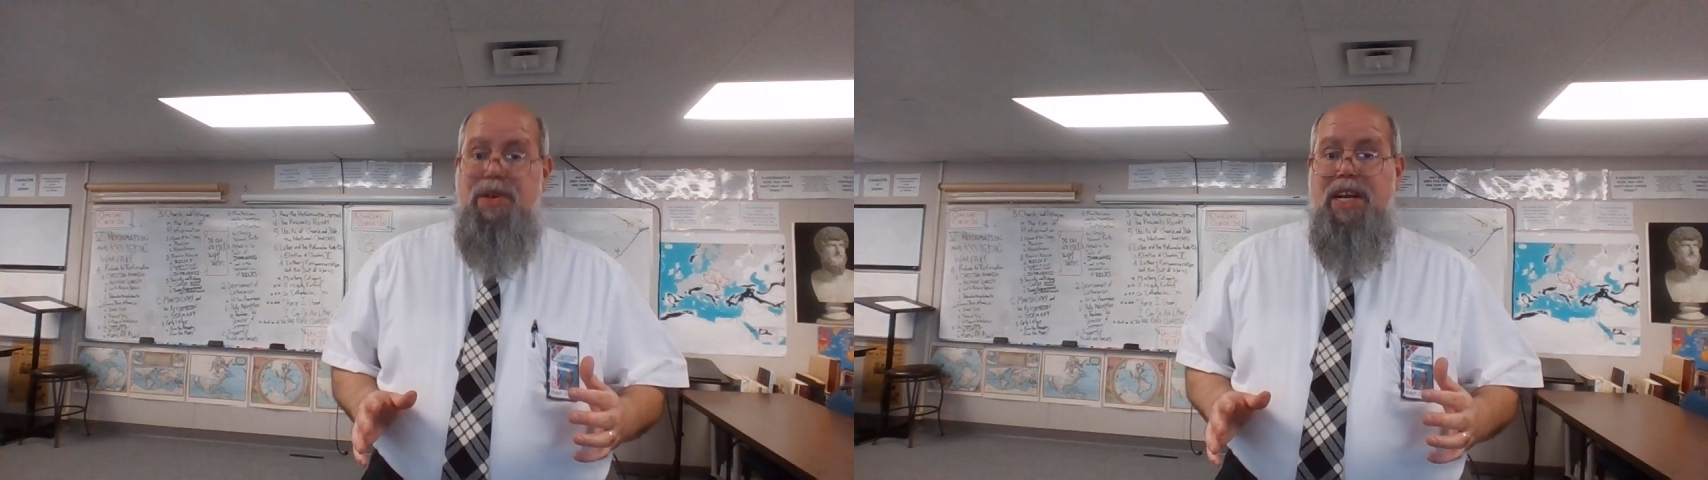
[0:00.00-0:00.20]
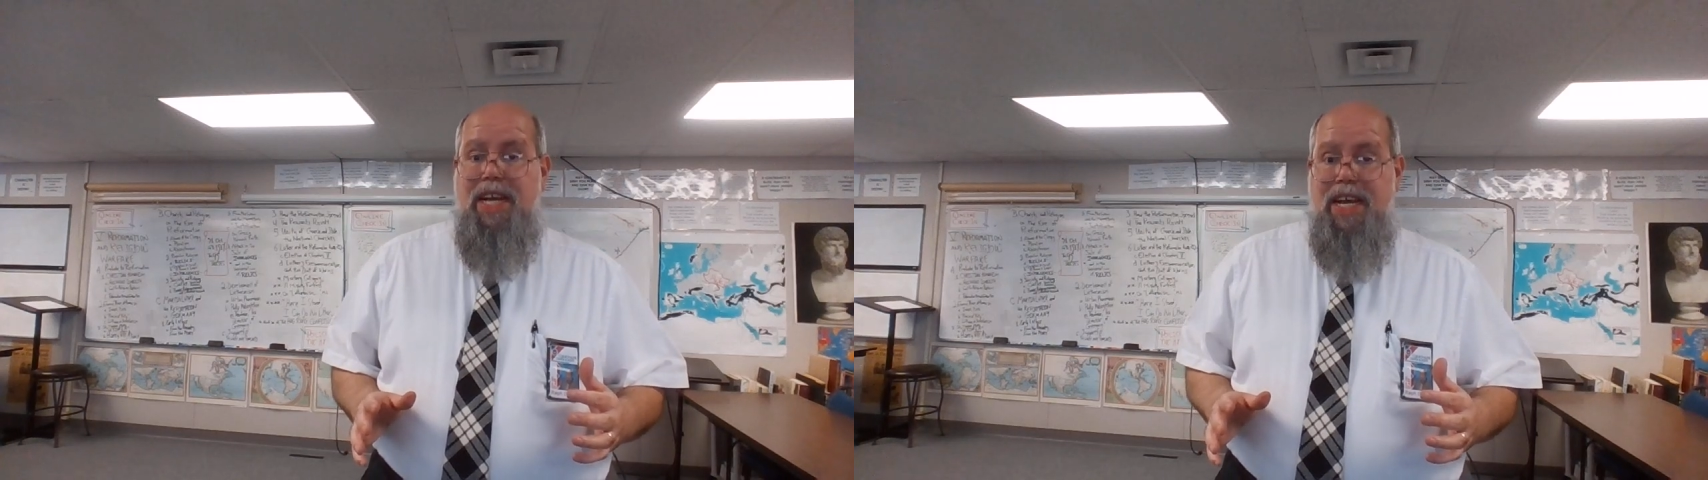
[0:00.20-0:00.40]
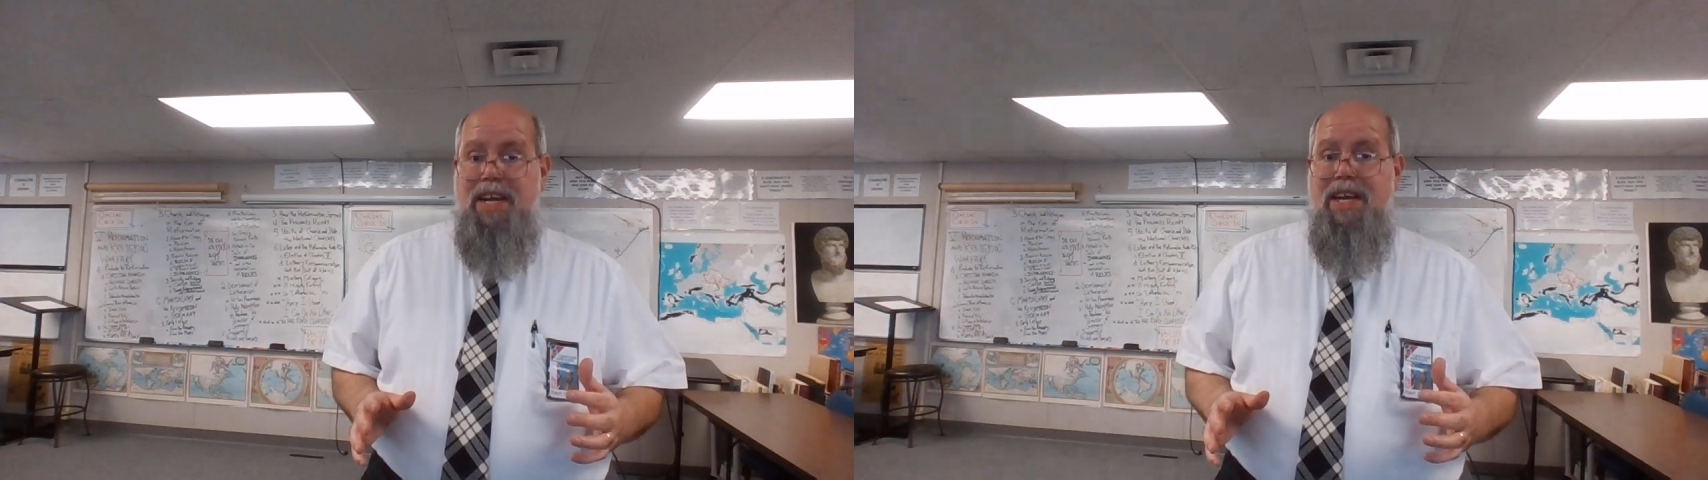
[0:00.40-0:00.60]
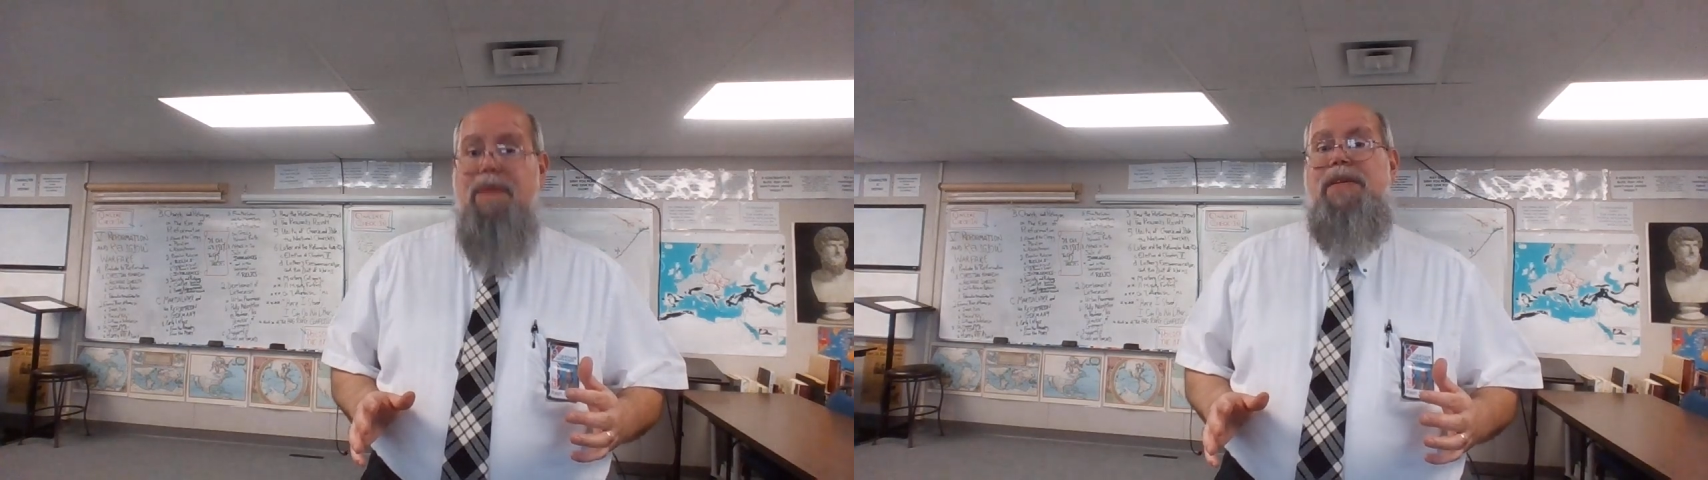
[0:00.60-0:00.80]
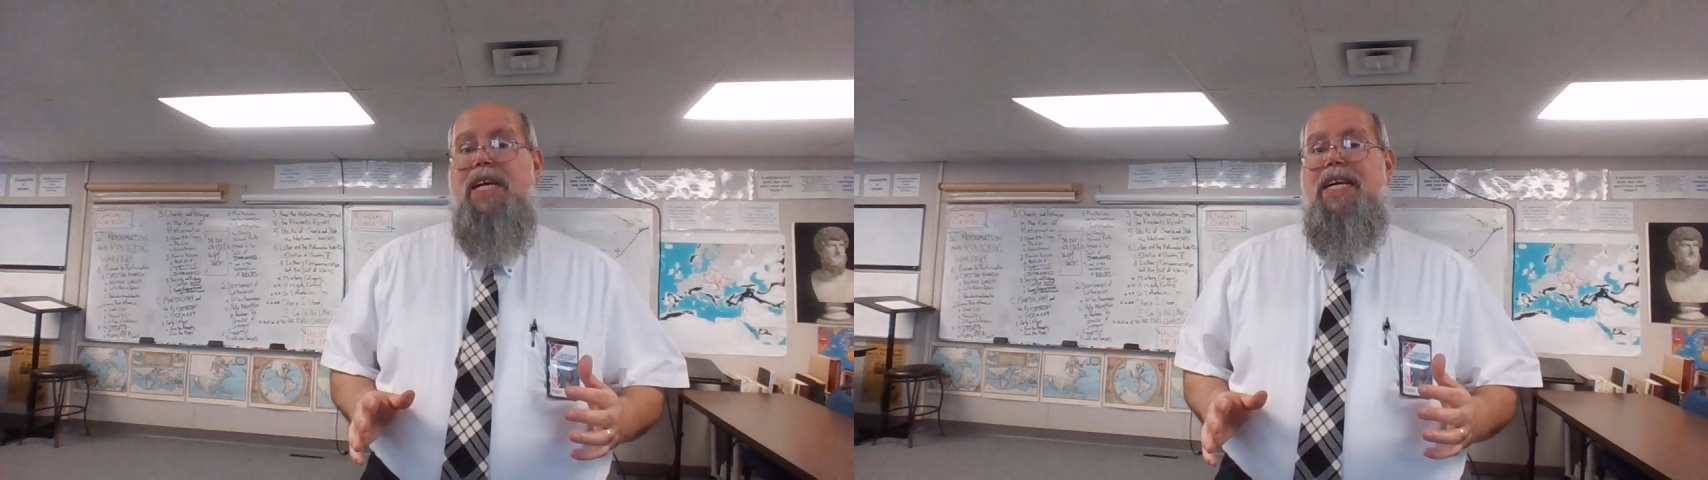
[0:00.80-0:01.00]
get a kitten
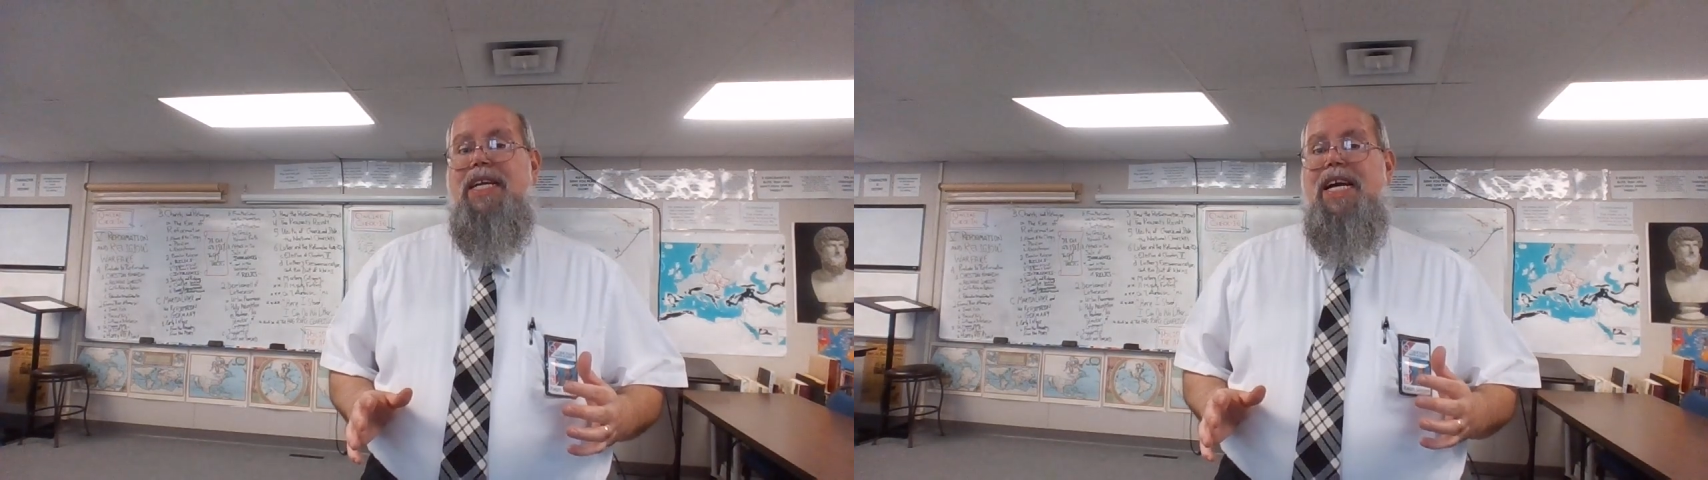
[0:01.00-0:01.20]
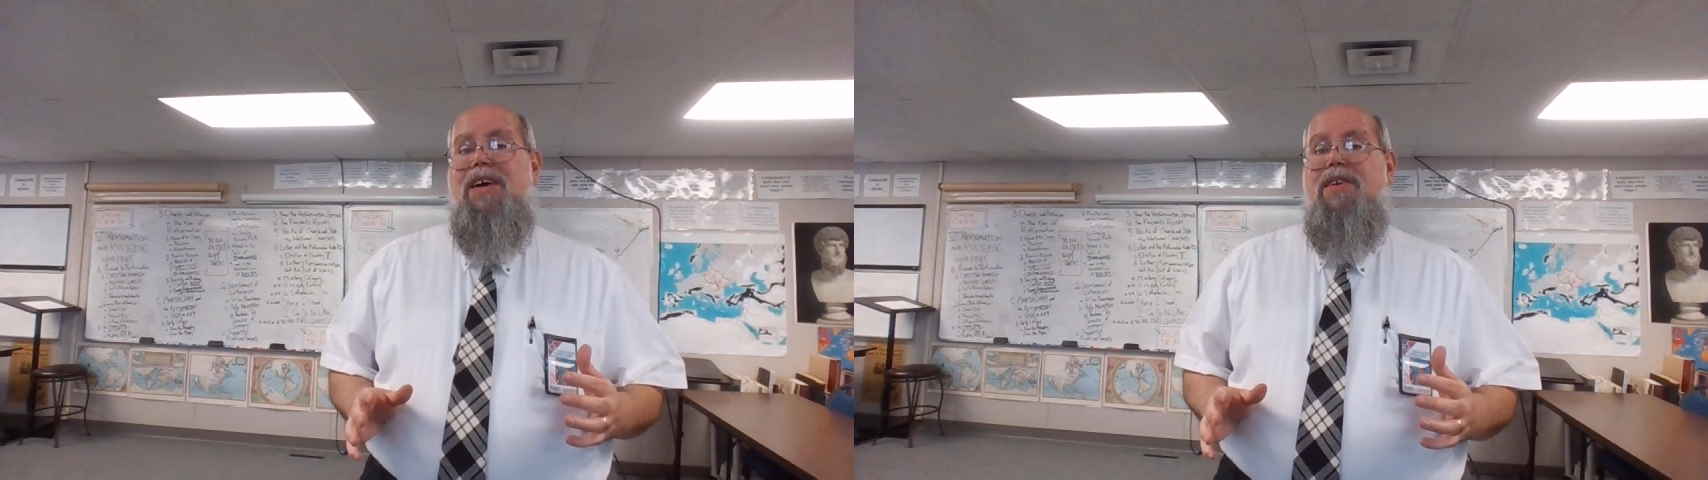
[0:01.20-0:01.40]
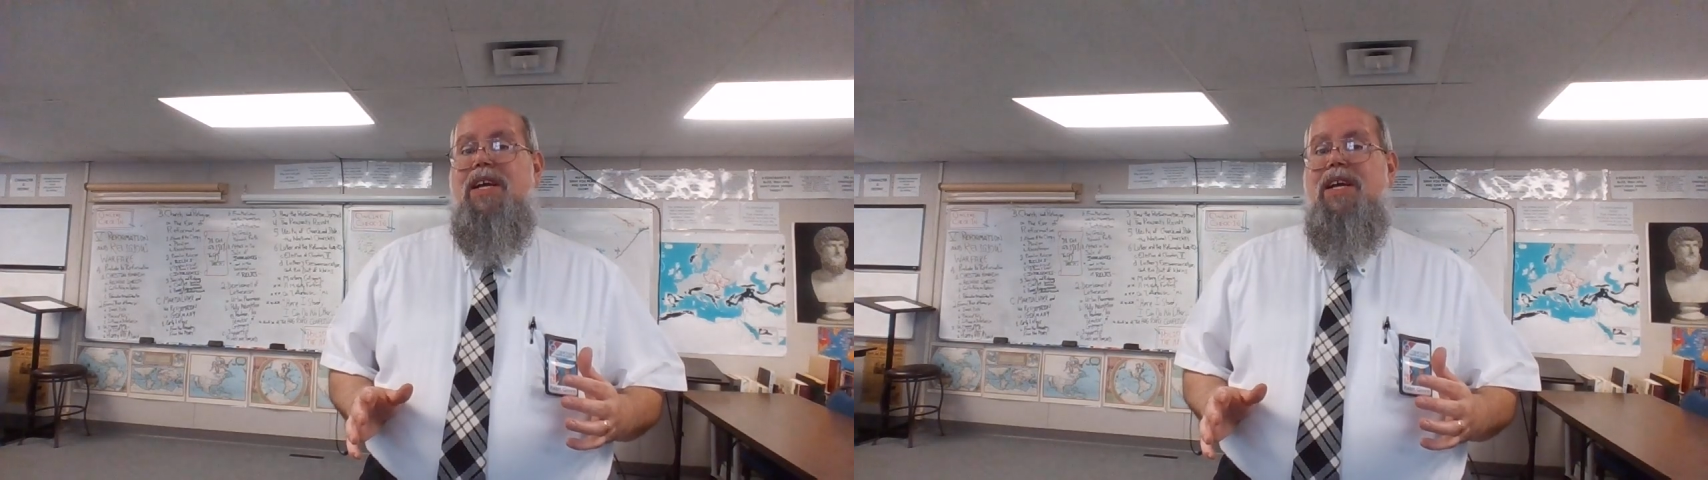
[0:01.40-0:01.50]
upside down,